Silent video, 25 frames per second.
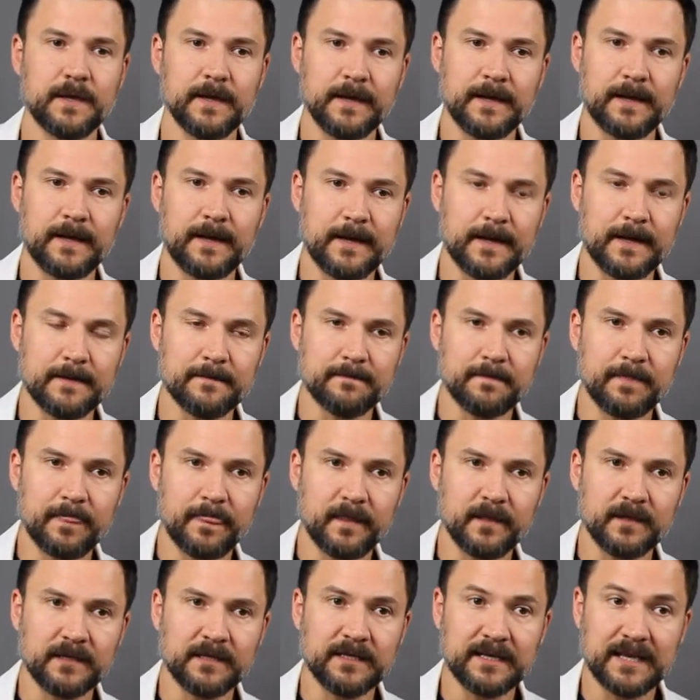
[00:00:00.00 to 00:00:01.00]

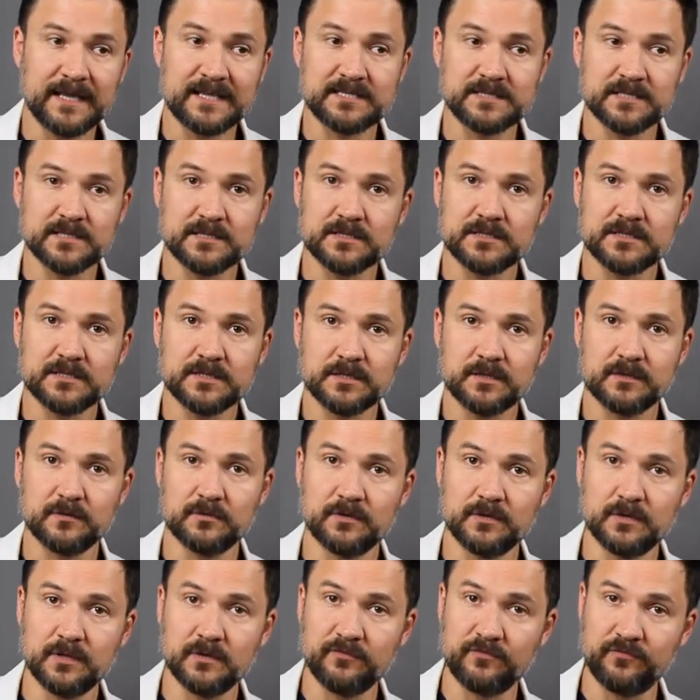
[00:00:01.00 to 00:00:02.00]
In essence,
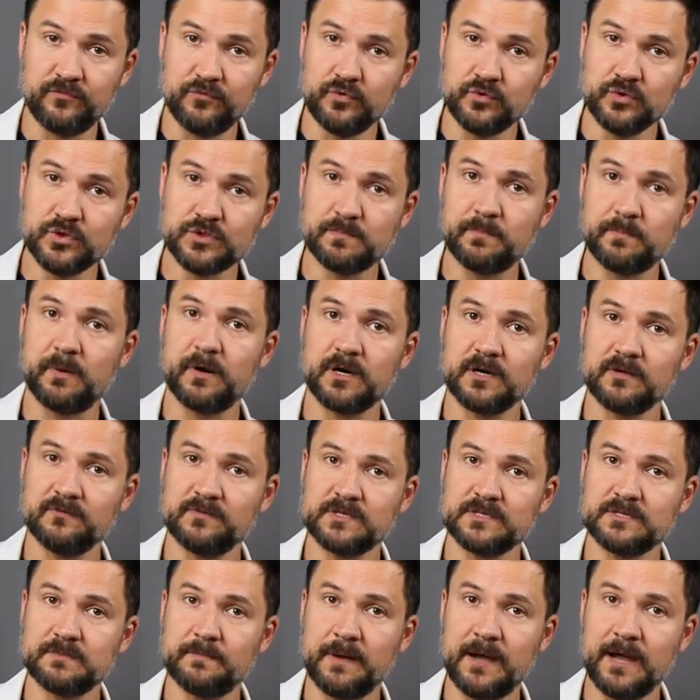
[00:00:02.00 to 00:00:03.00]
the fused part of
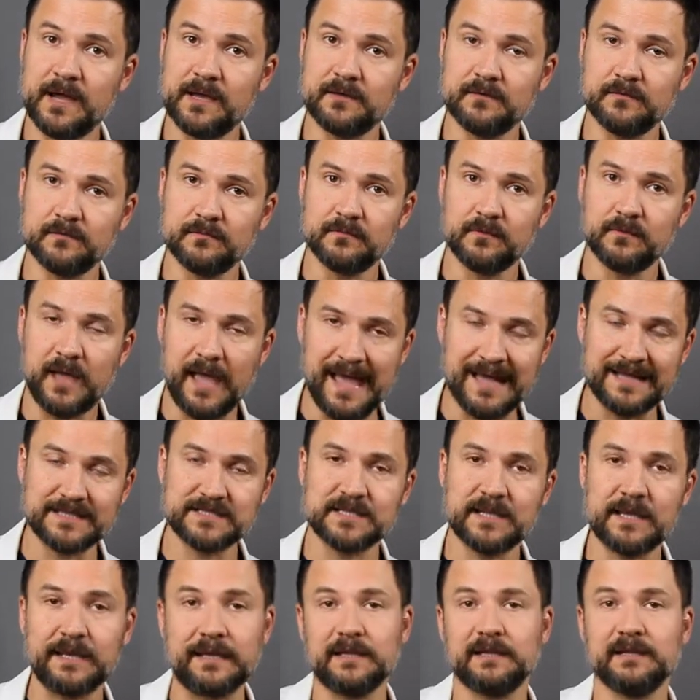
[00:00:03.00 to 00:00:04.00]
the spine
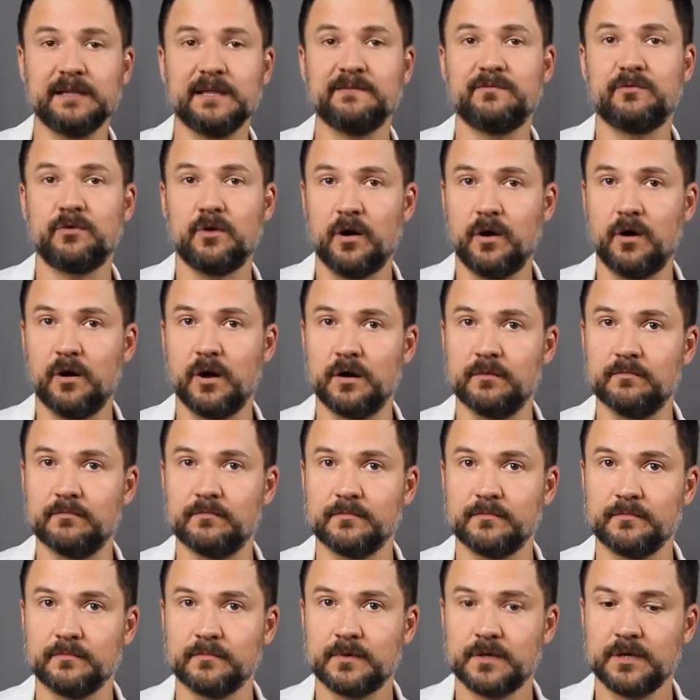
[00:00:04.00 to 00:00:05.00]
acts like a lever arm.
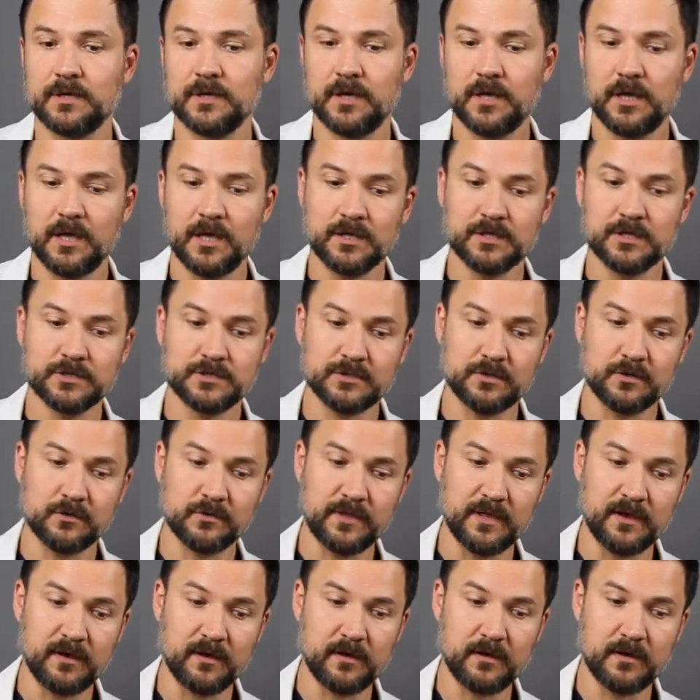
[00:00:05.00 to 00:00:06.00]
So
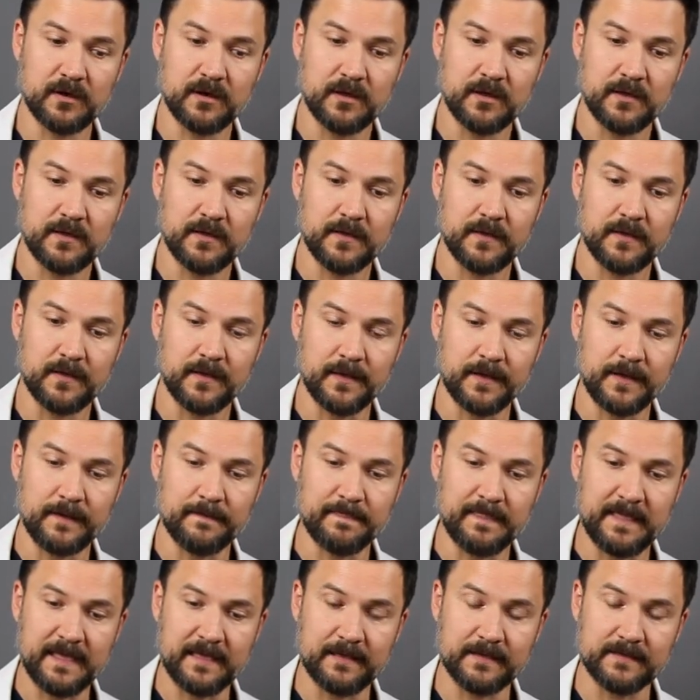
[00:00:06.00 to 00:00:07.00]

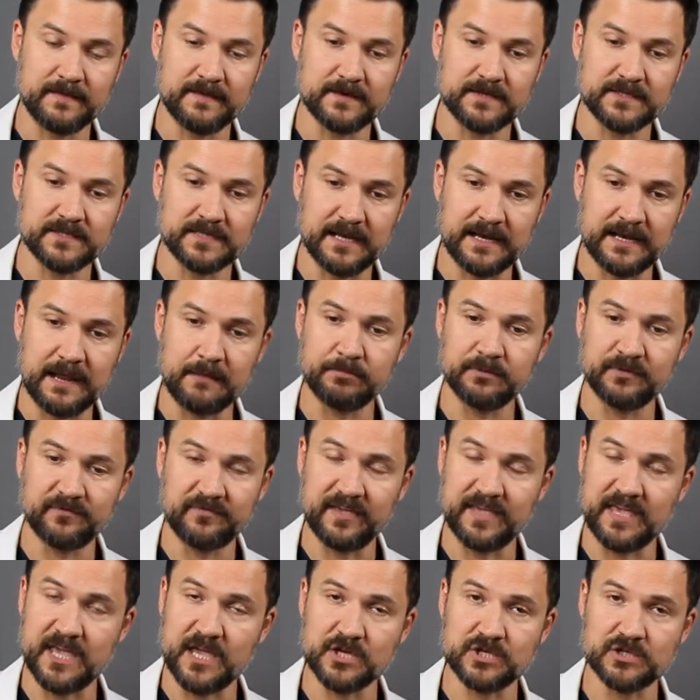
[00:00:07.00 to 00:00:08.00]
there's an
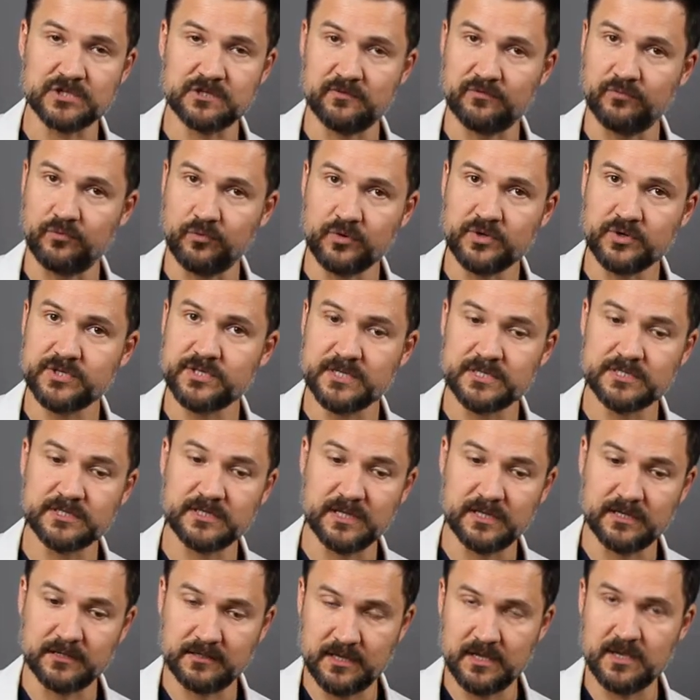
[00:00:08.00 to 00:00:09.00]
amplification of forces
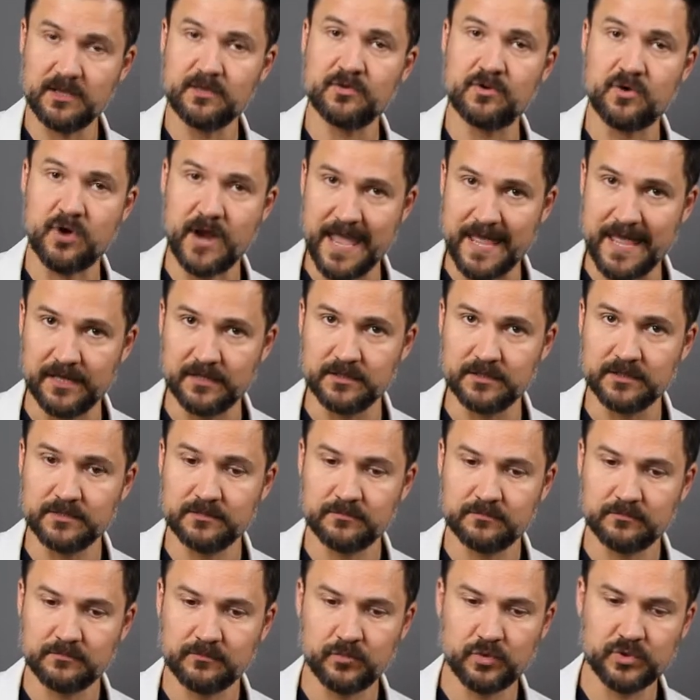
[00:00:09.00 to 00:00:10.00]
at either end,
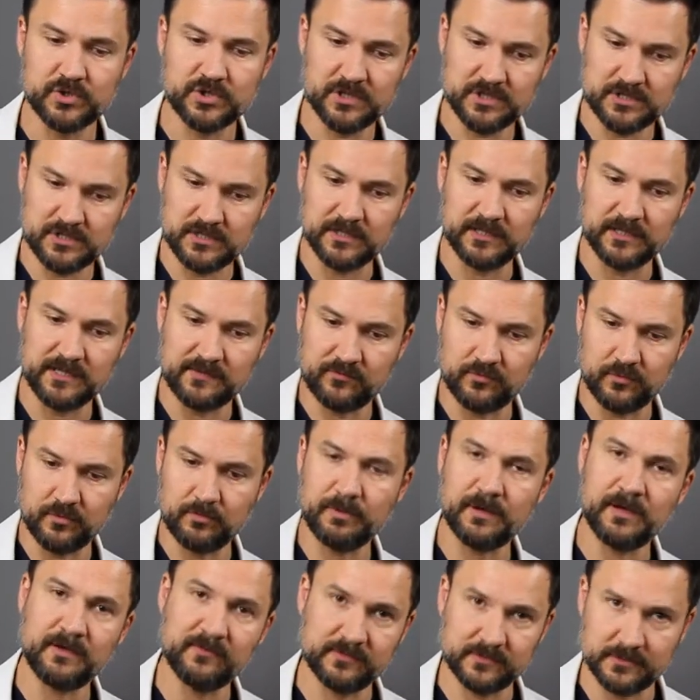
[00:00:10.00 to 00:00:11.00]
which is the level
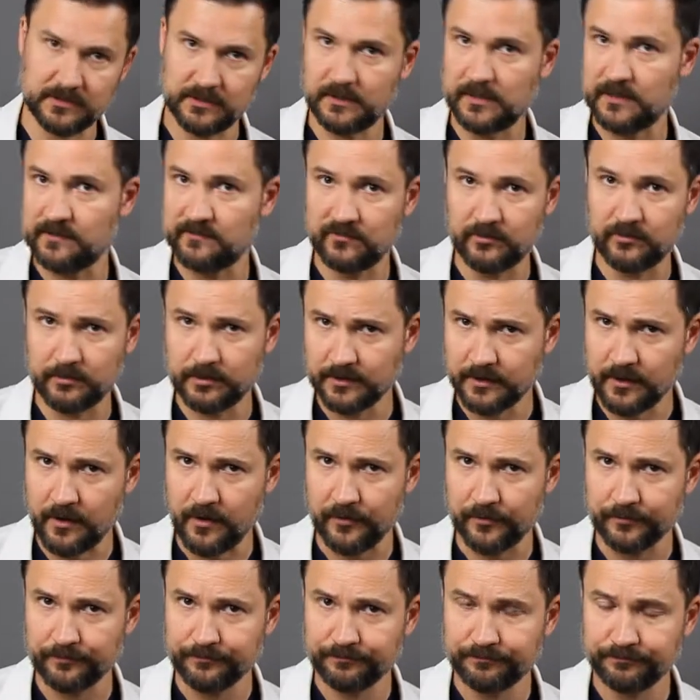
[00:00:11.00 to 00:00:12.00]
above and the level
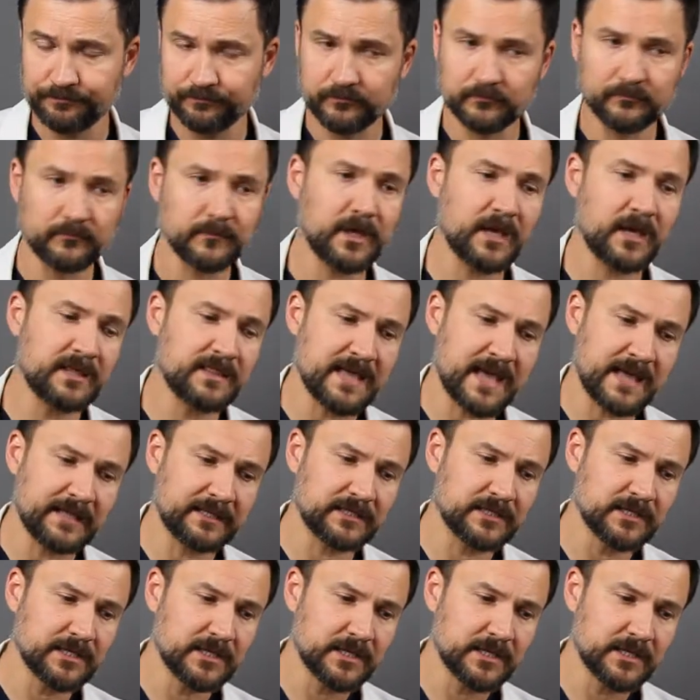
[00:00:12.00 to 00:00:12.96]
below. And that